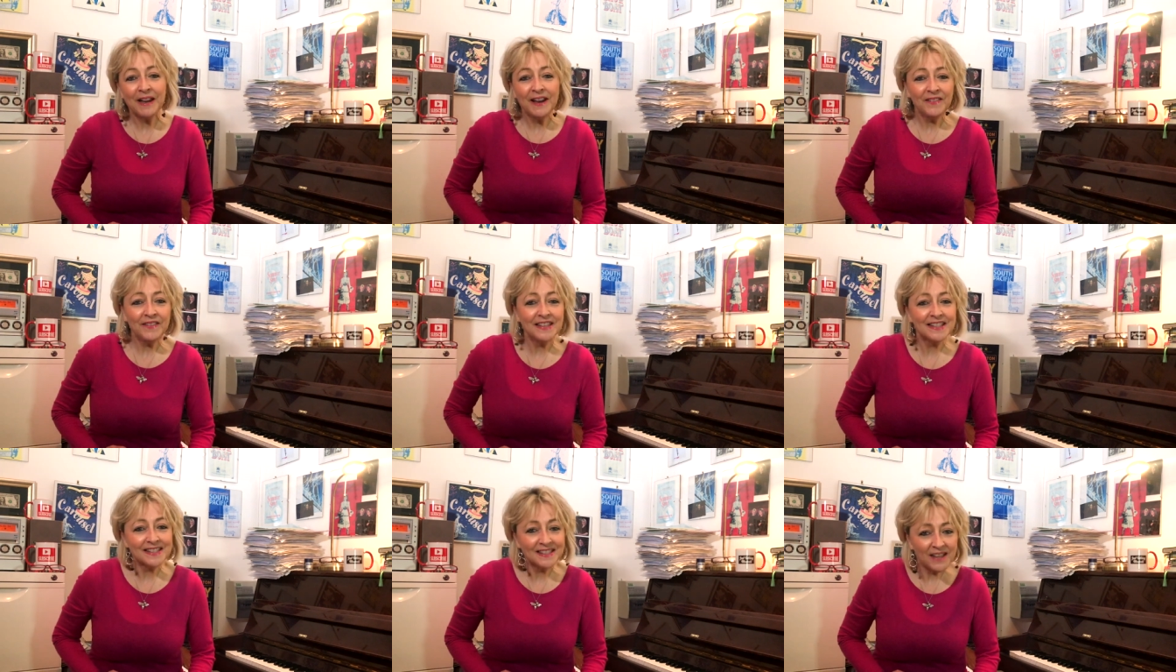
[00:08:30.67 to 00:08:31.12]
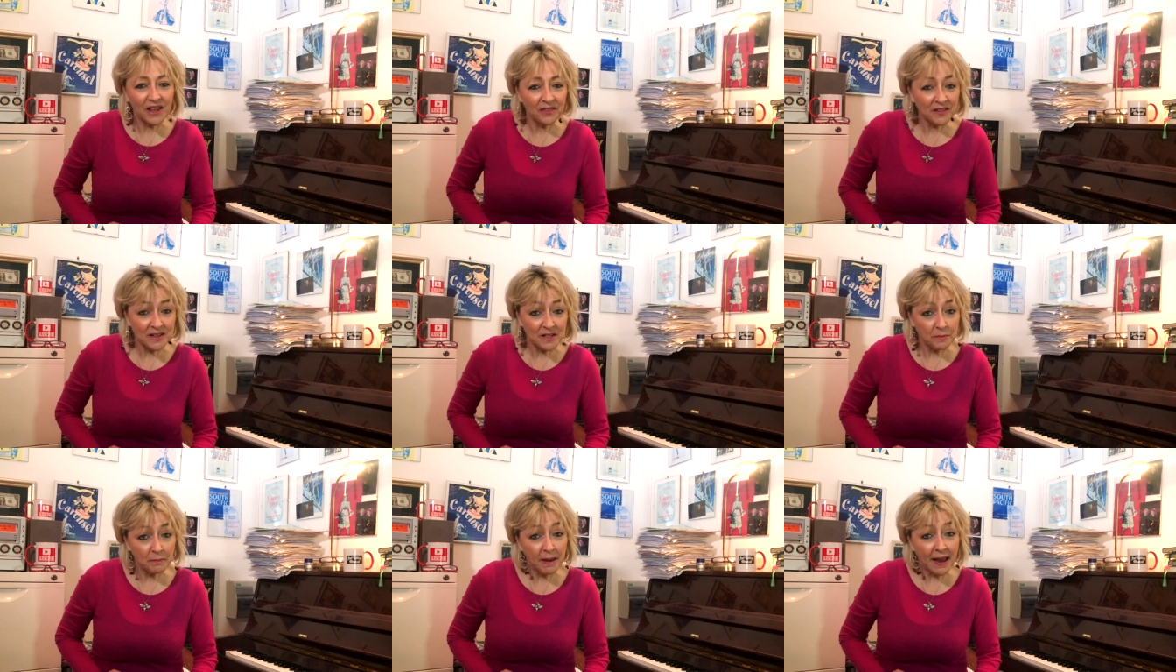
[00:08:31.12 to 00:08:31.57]
There's
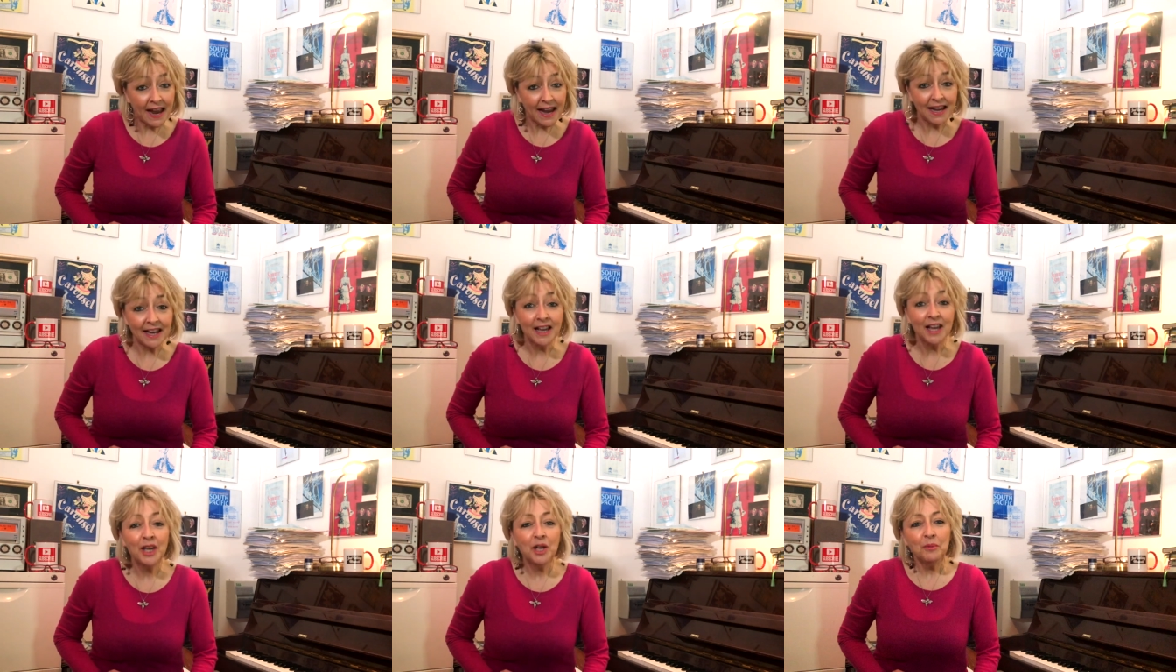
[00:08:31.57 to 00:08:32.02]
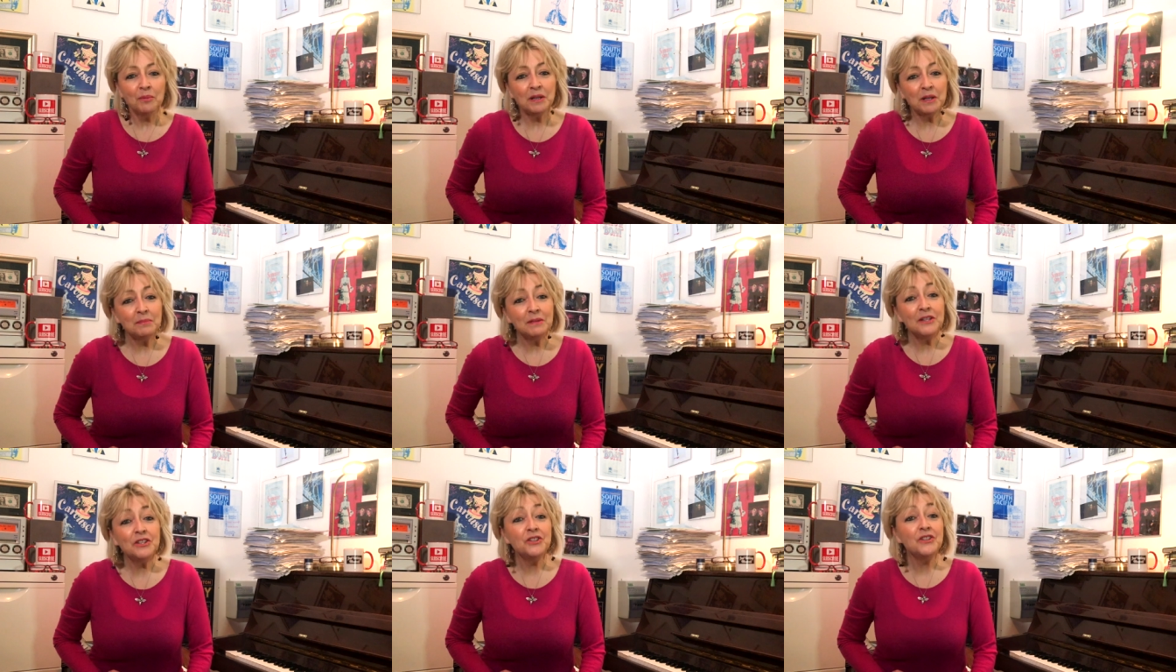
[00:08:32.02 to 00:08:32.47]
nothing to pay, but it
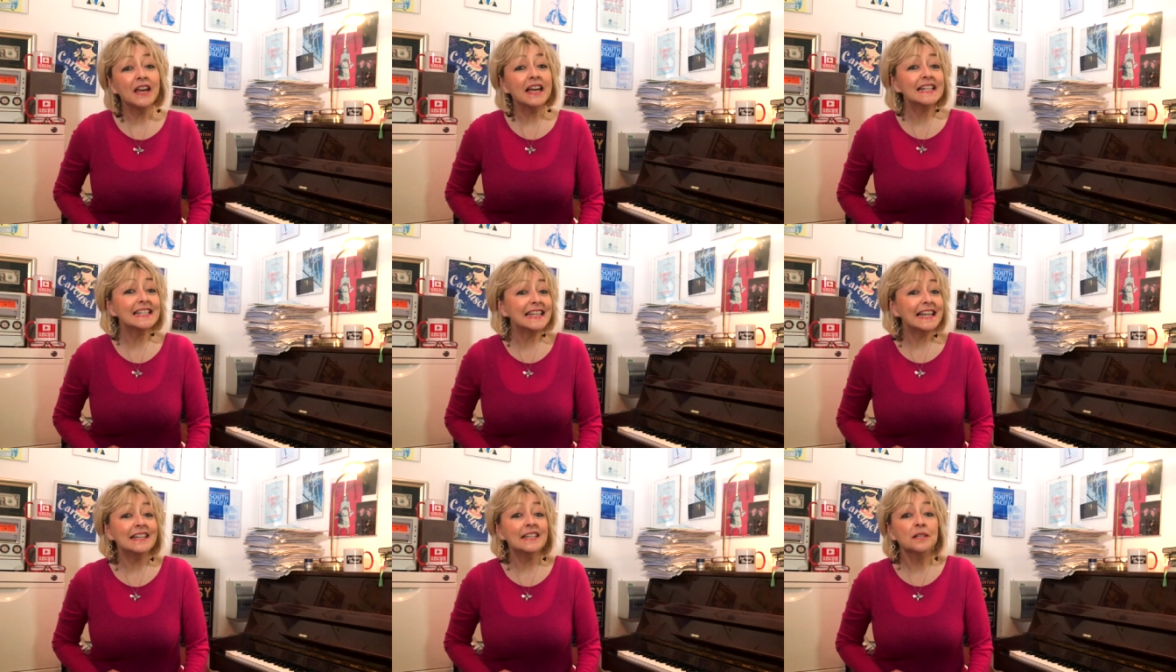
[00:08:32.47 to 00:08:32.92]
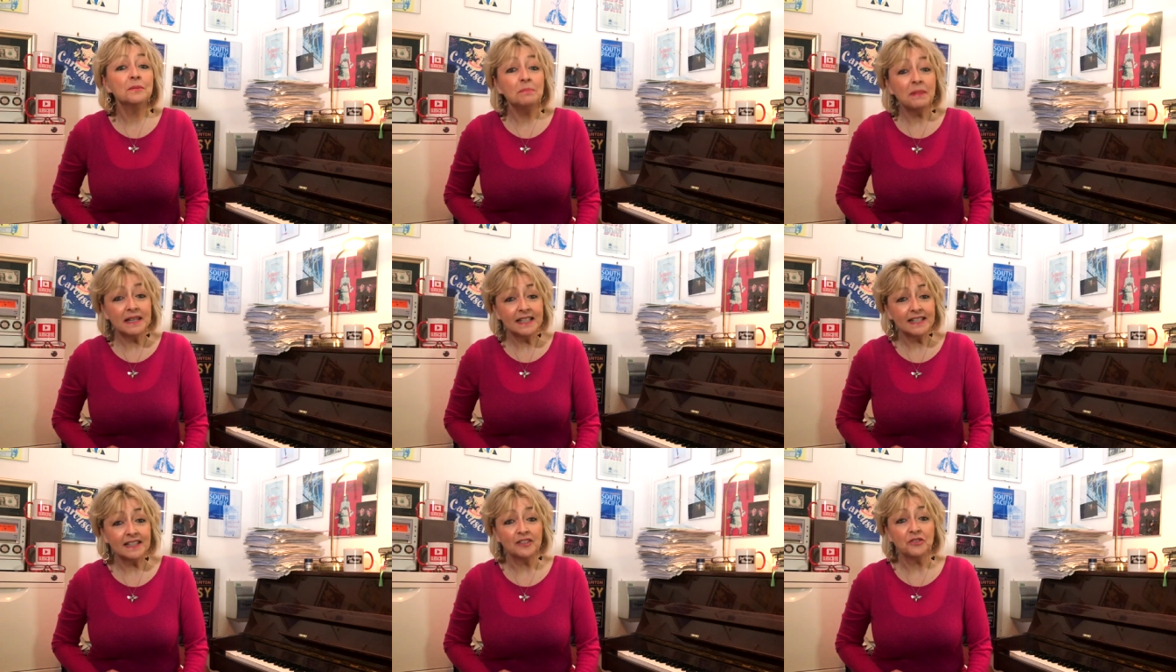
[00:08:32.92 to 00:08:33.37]
means you get sent a
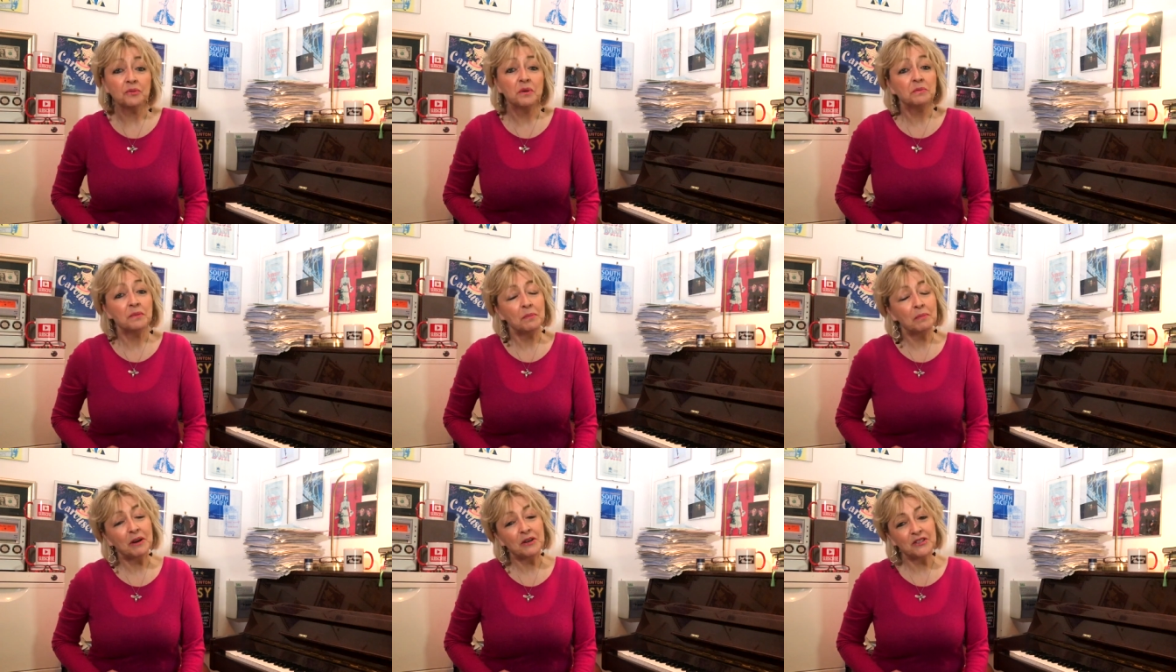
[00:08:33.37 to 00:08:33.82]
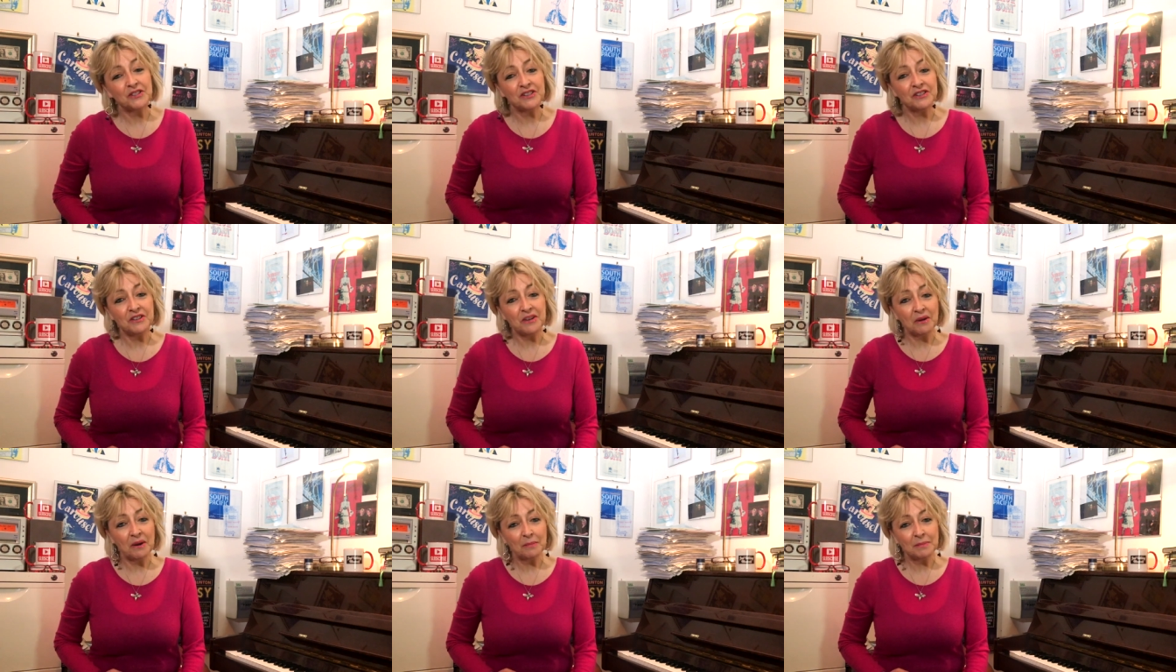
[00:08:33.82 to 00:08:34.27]
message when we post a
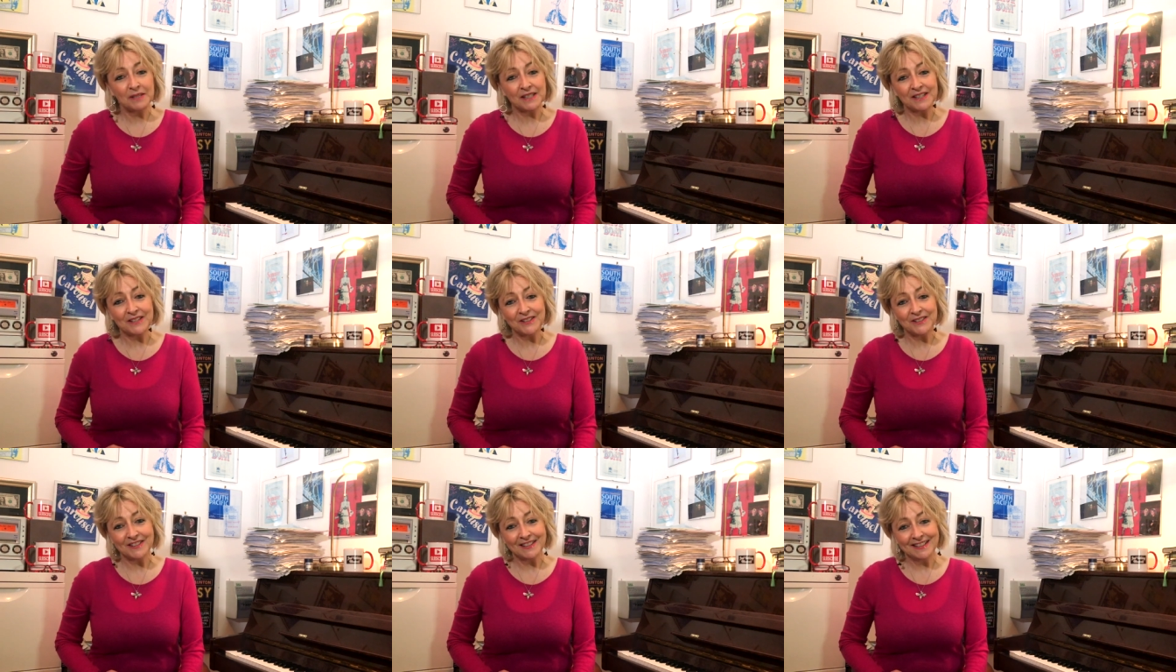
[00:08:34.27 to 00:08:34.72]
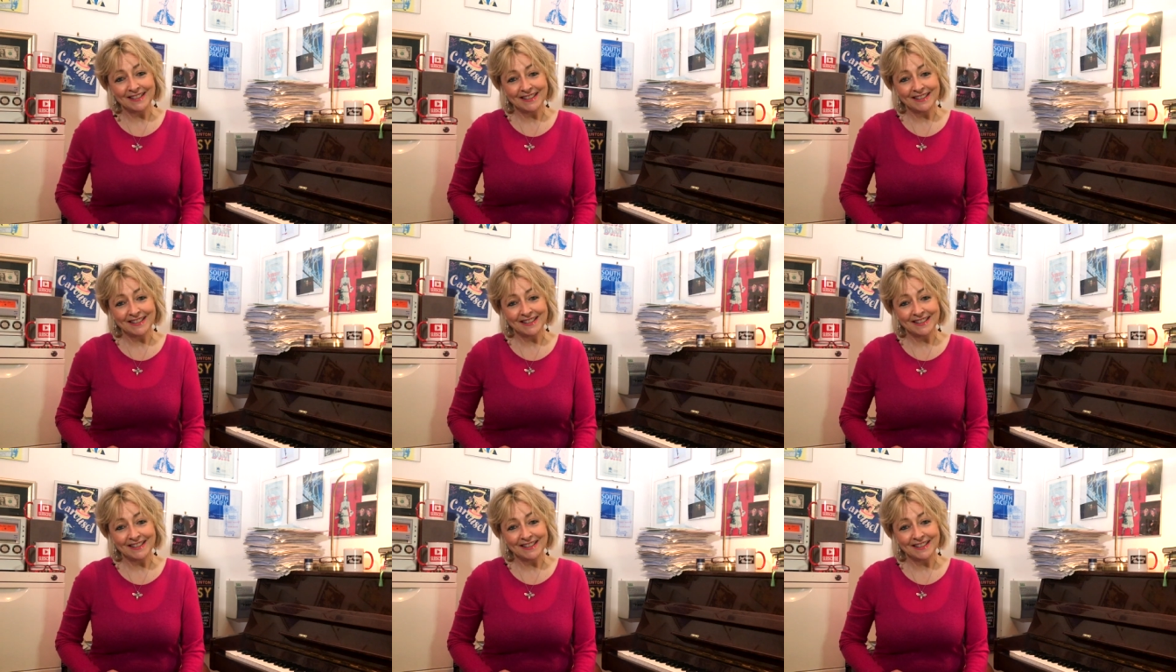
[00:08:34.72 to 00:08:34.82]
new episode.